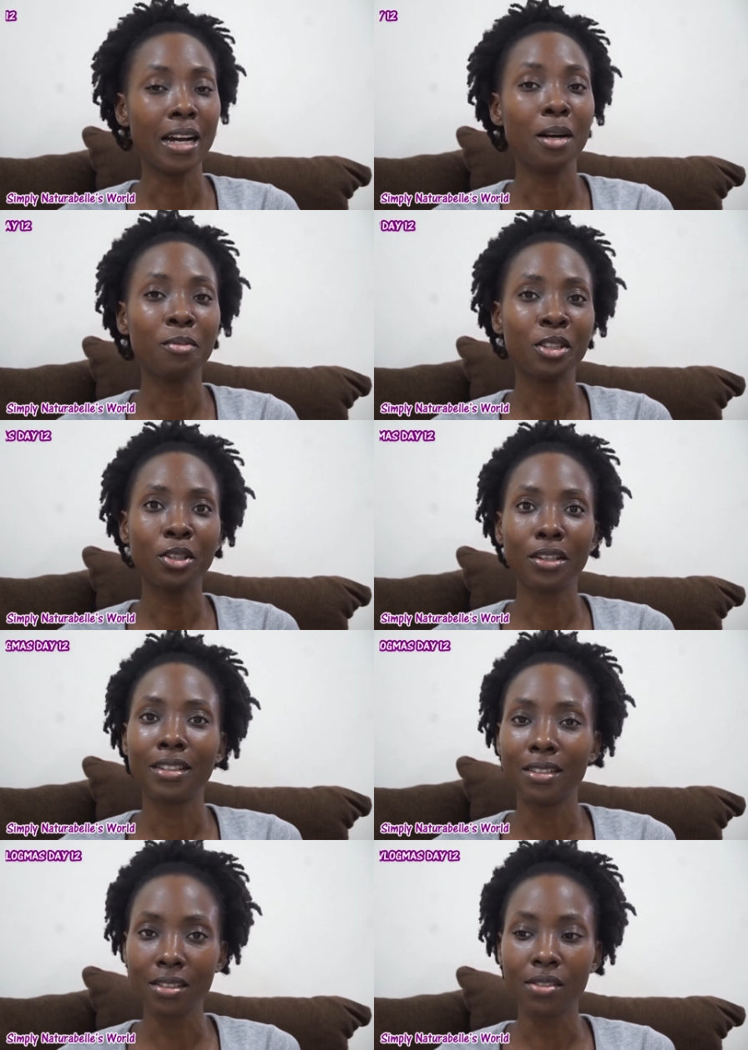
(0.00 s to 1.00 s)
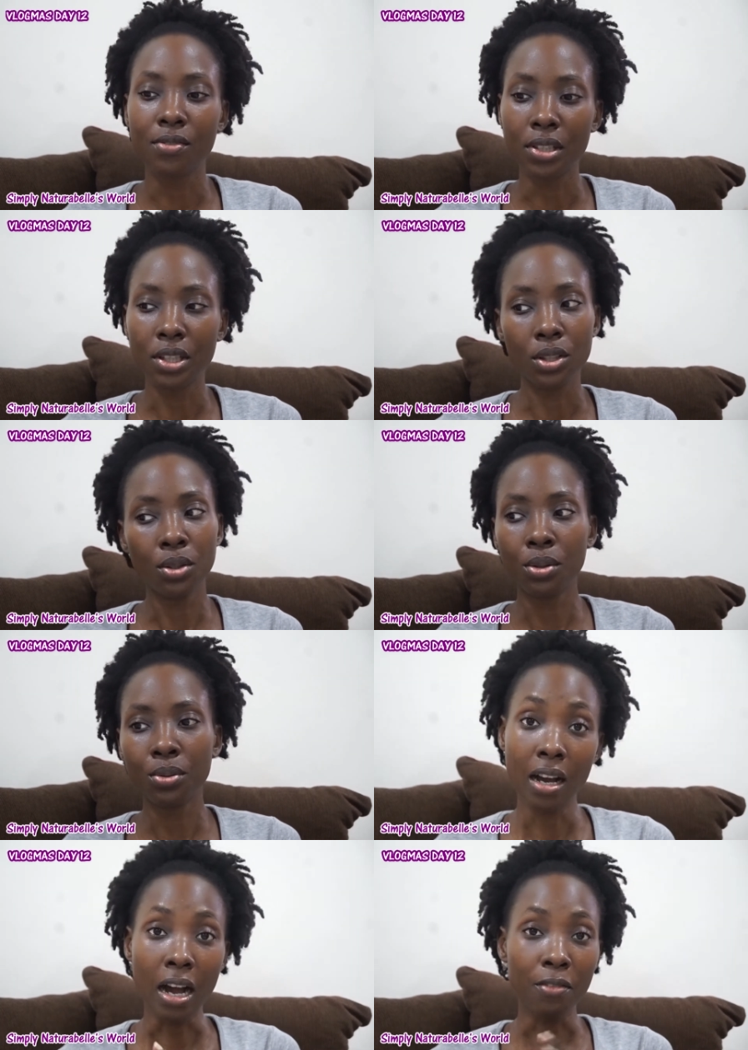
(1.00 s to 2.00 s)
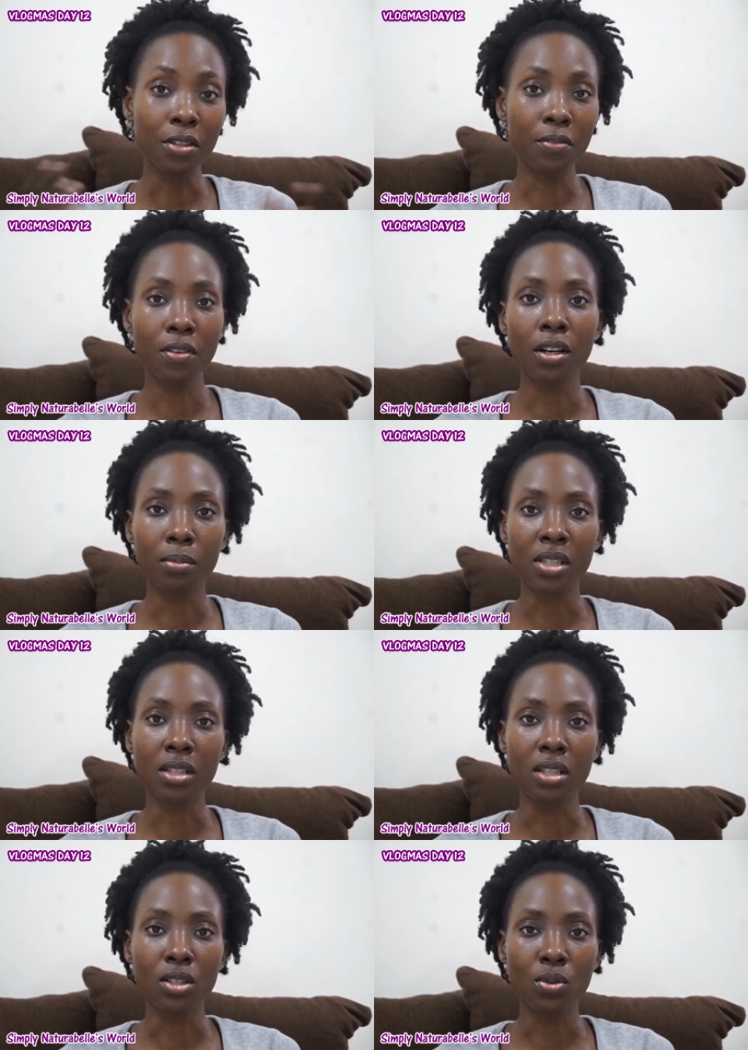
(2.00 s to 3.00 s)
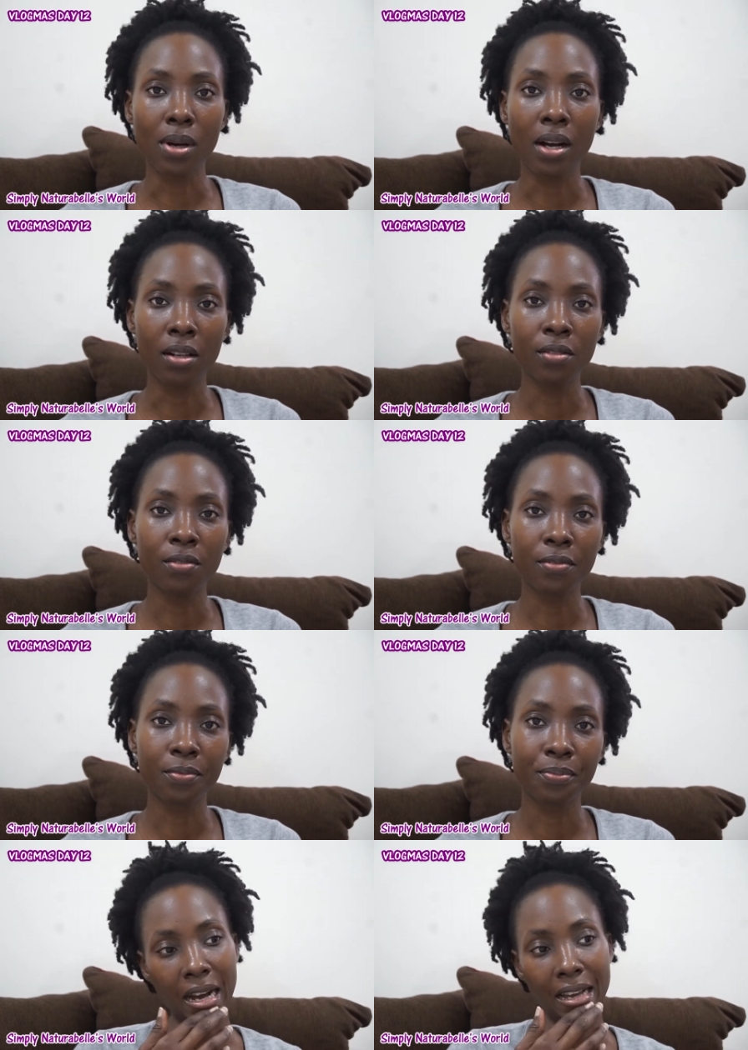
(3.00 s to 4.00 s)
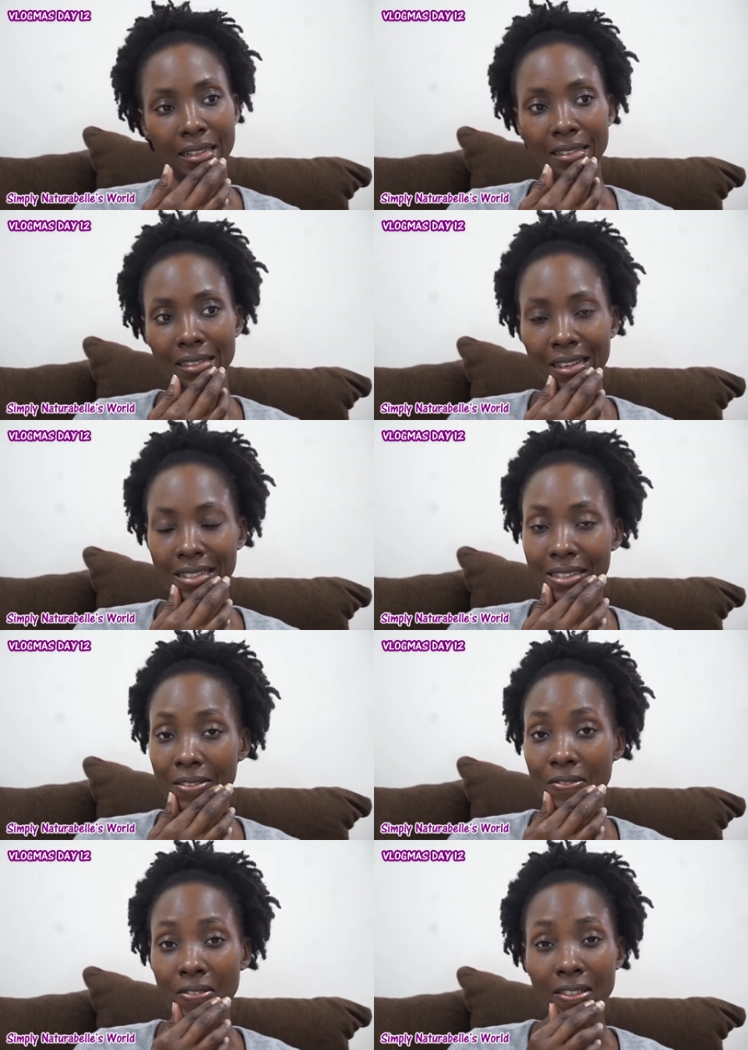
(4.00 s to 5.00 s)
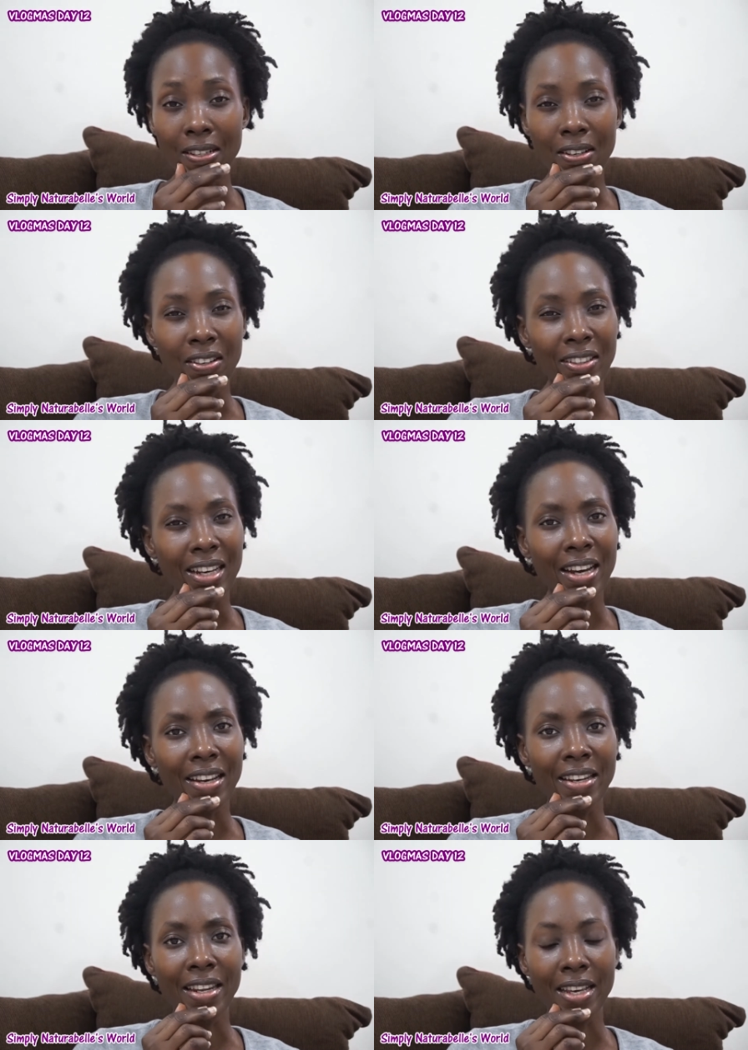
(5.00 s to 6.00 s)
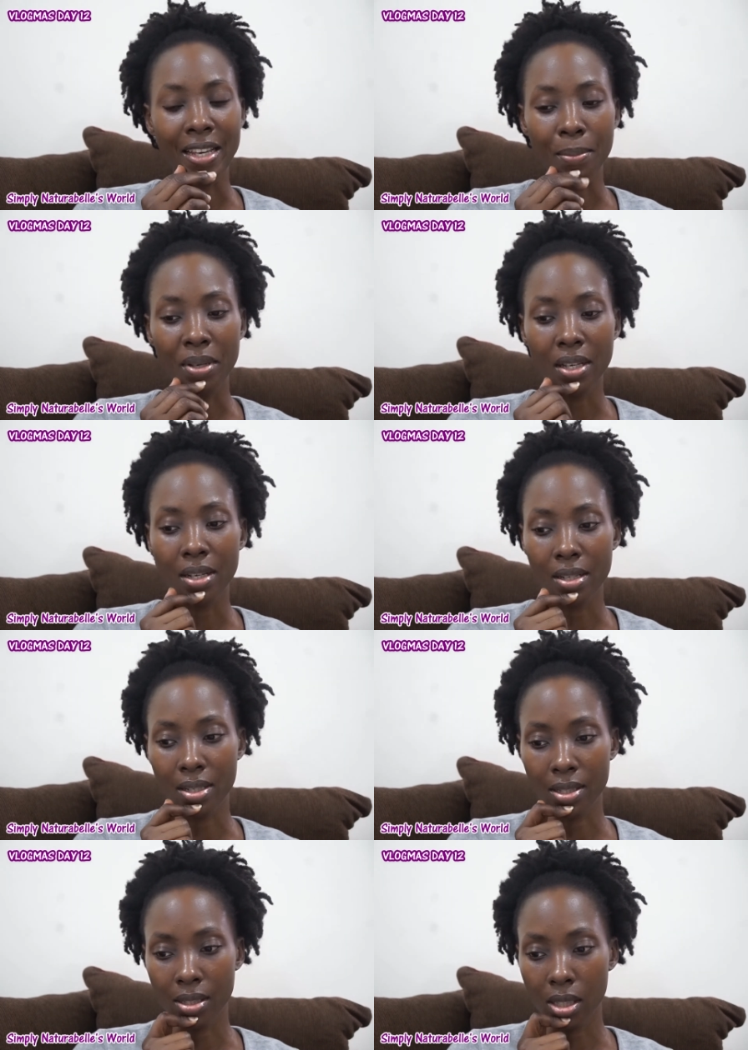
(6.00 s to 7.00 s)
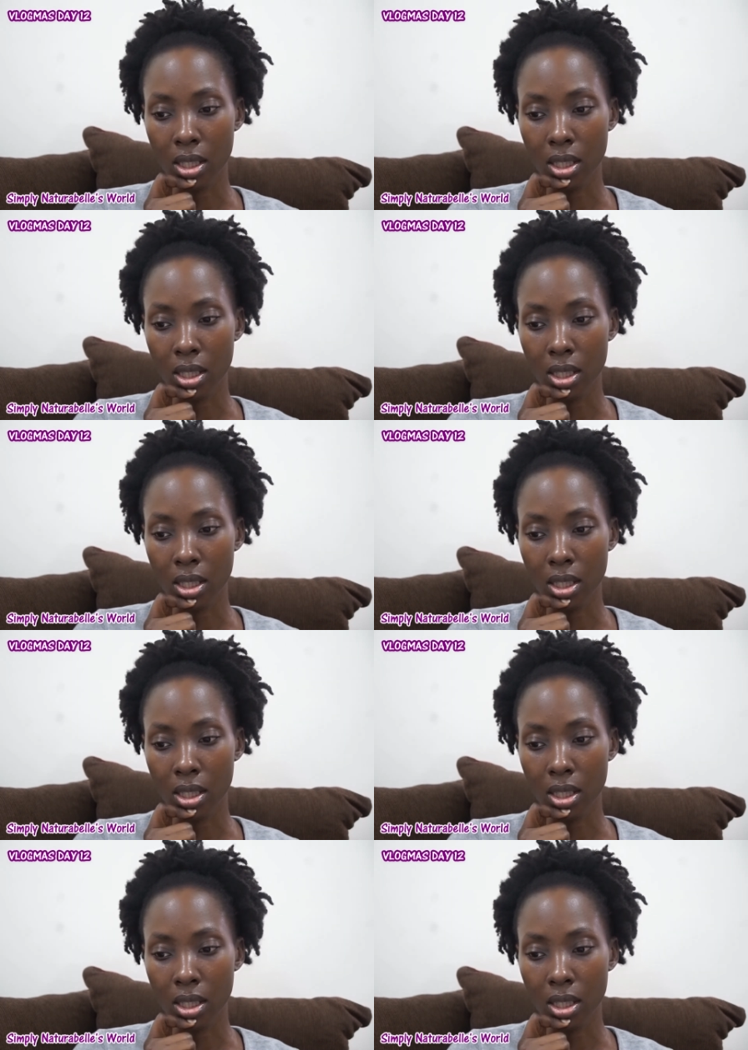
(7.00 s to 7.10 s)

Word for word: I'm recording this video. After Vlogmas Week 12, I didn't get to vlog that day because